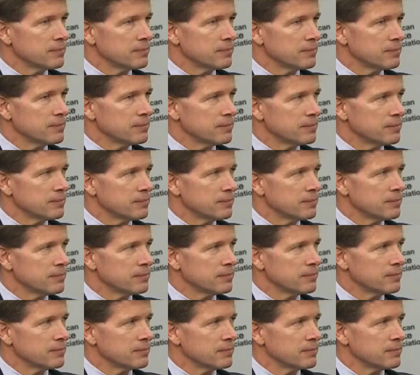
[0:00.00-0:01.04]

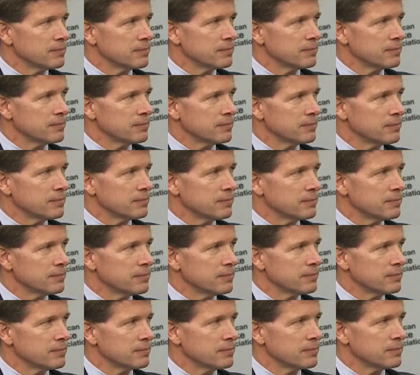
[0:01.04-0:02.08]

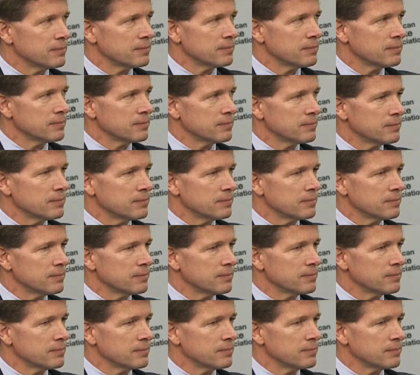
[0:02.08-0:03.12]

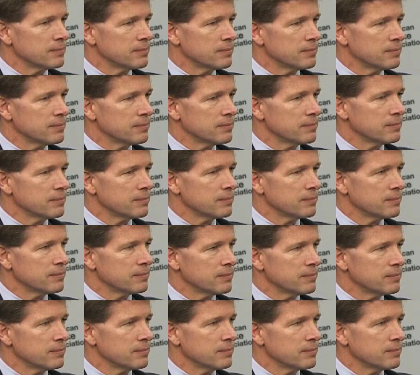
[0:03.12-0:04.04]
The person shown says nothing.